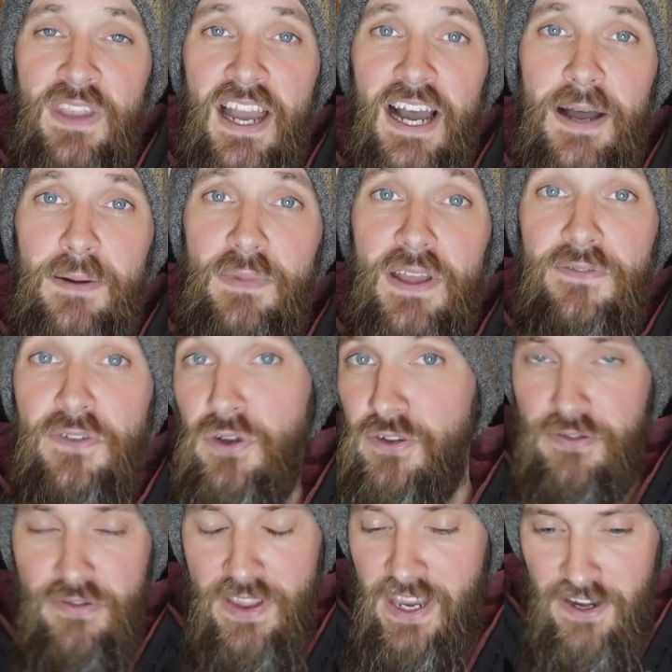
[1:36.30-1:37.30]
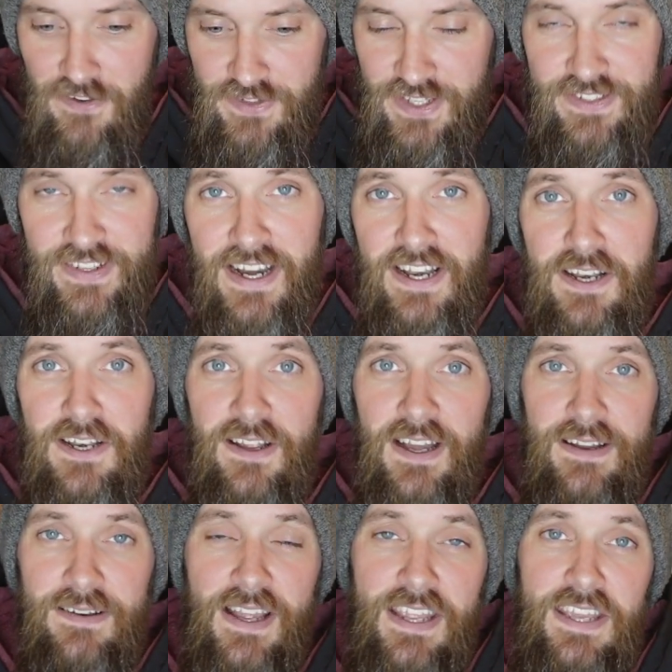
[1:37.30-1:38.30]
Um, if you're thinking of designing
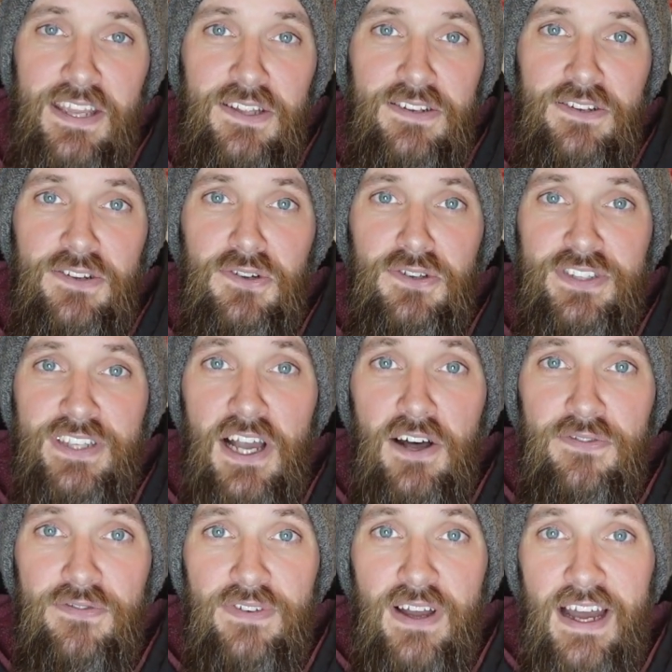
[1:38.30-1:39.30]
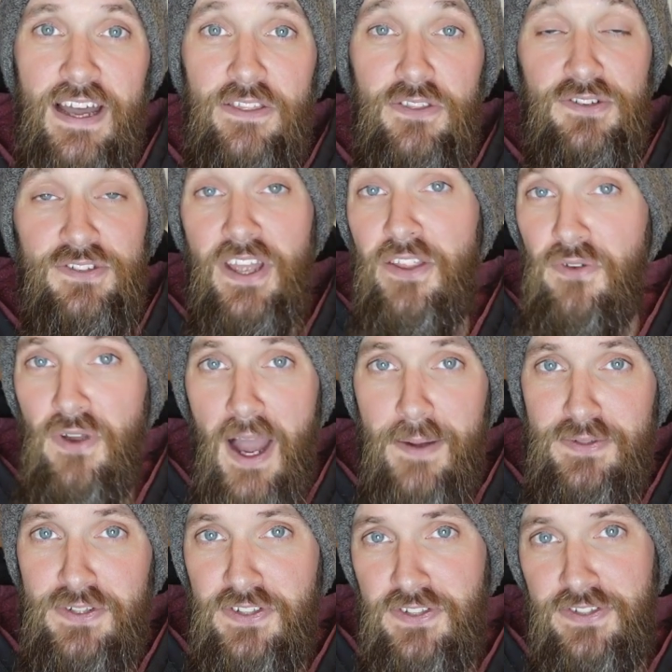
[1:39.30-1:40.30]
a, a kit yourself, uh, there's other
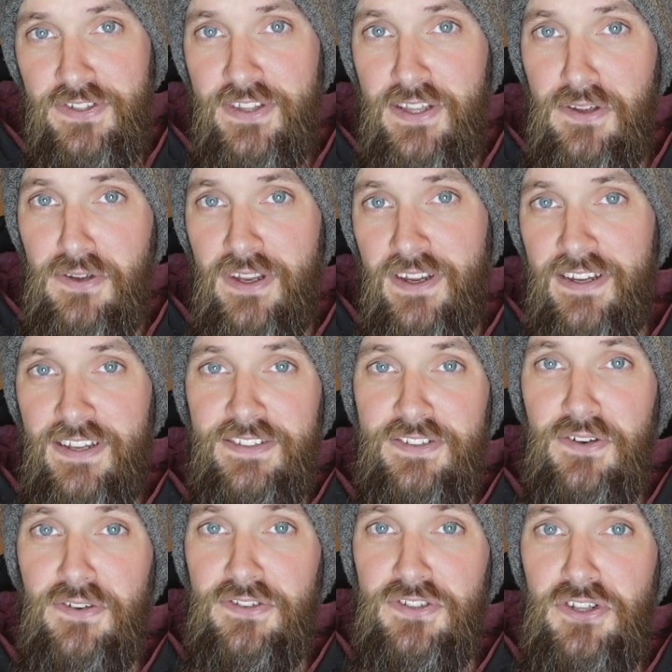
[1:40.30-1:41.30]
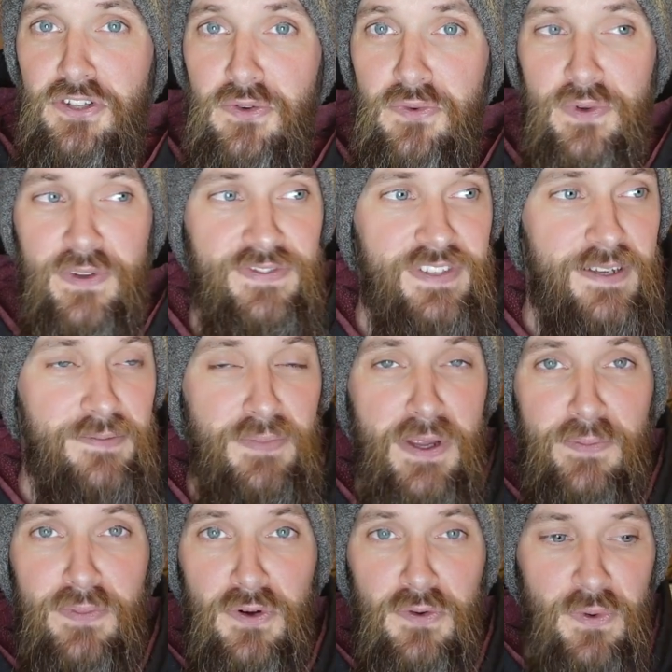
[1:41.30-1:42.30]
options that you can consider too. We've seen
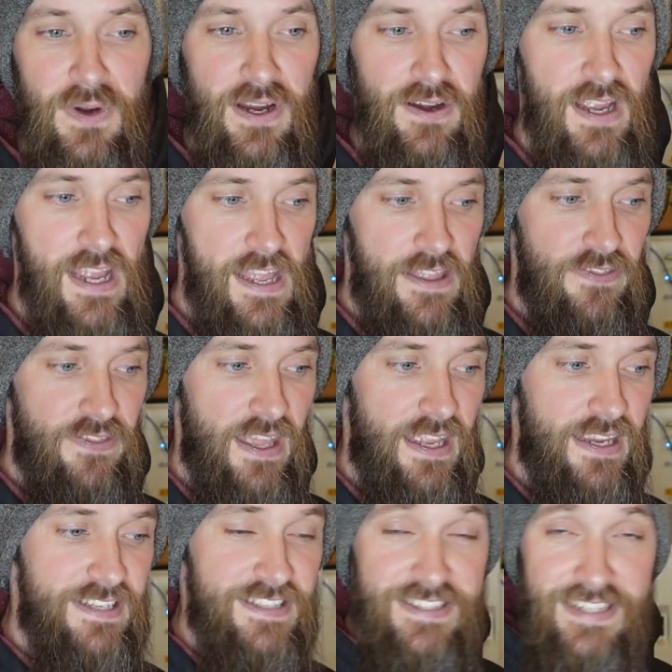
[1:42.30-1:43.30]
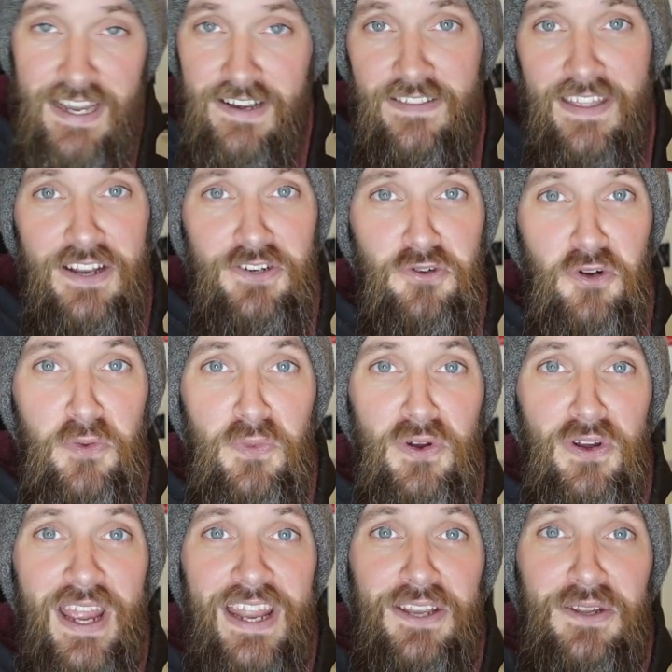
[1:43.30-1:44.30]
people where they extend that
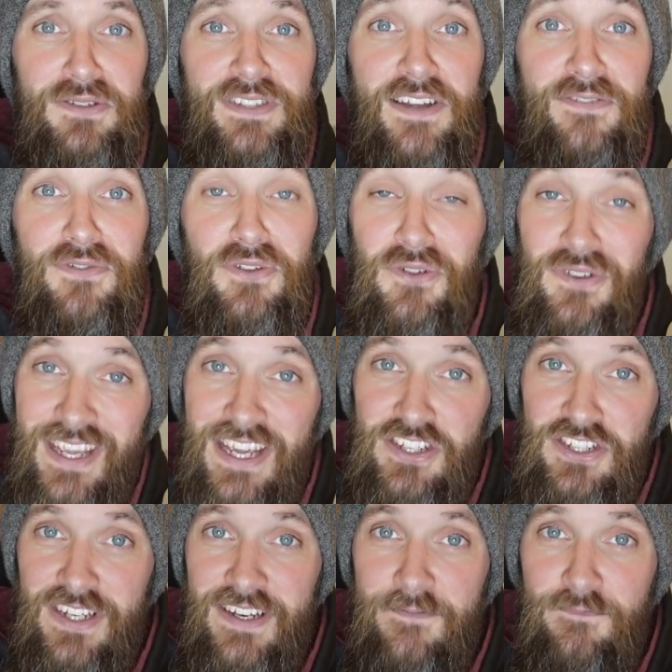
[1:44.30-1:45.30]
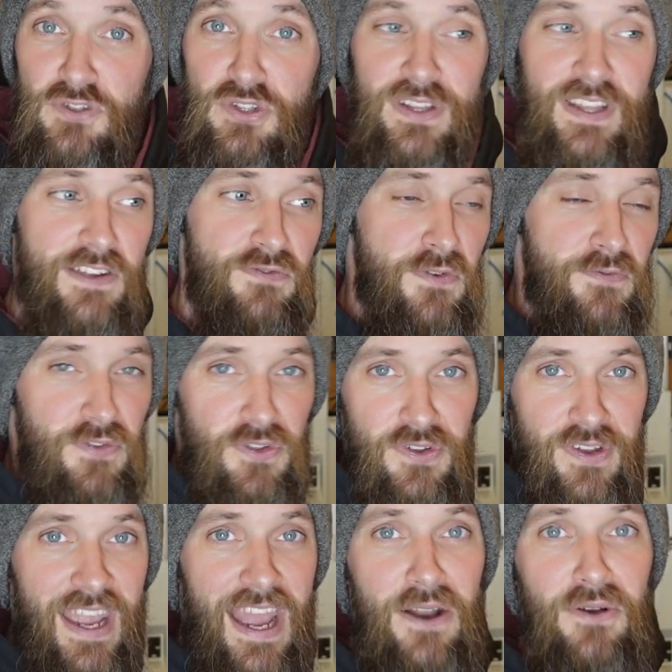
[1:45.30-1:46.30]
dormer and use that for their kitchen. So they have room for their
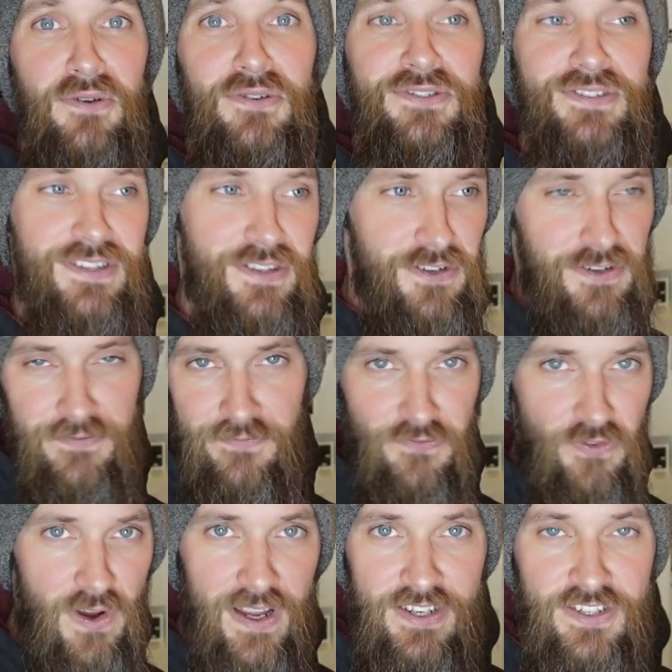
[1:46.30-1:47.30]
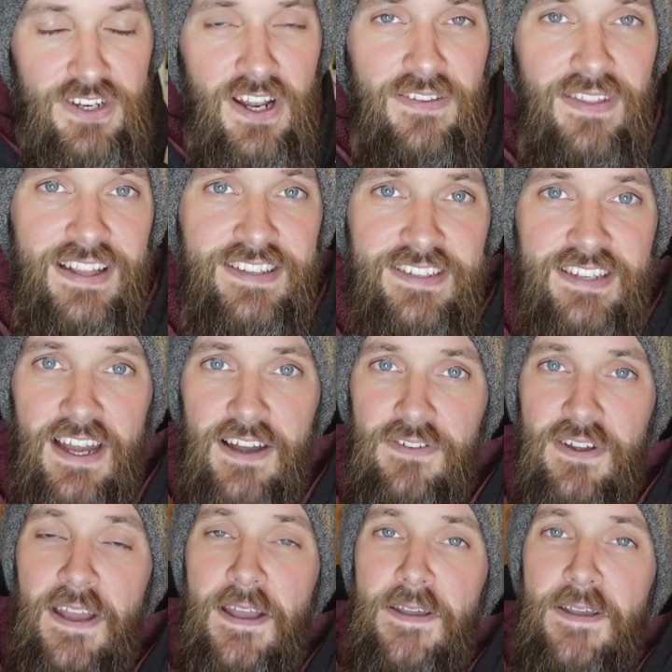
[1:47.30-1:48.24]
counters and their fridge and all that stuff.